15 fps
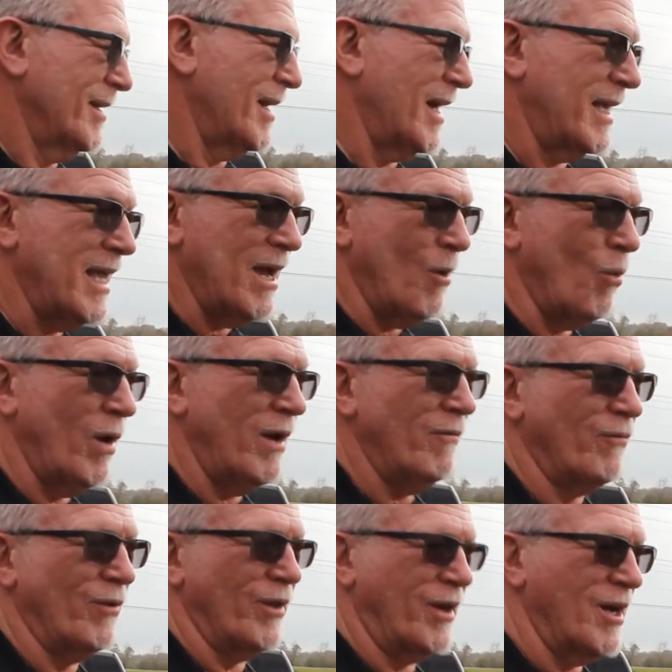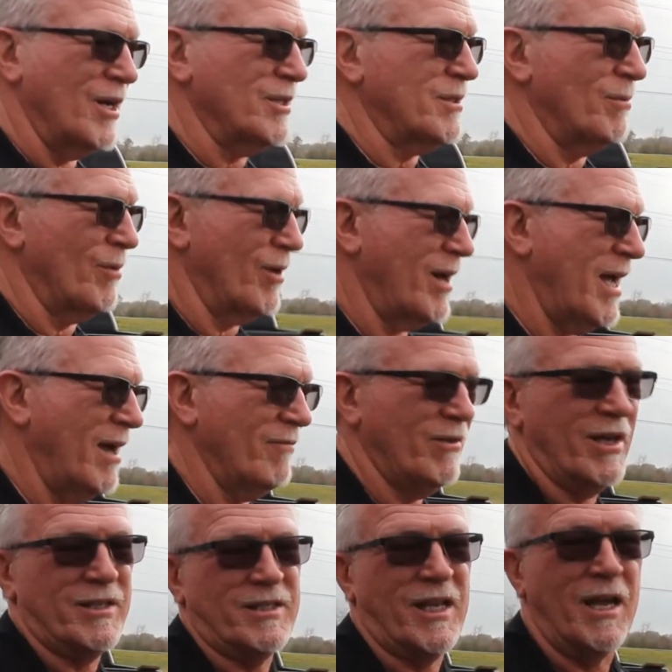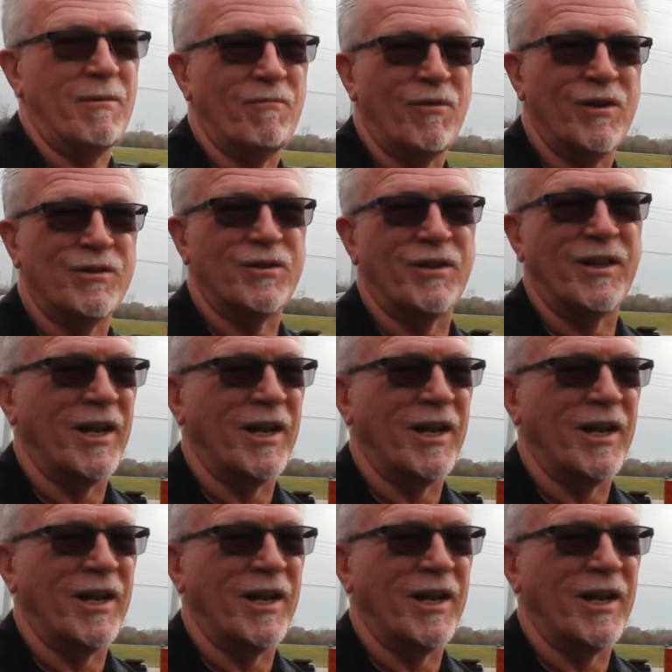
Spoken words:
and I can't wait for the customer to have that same vision.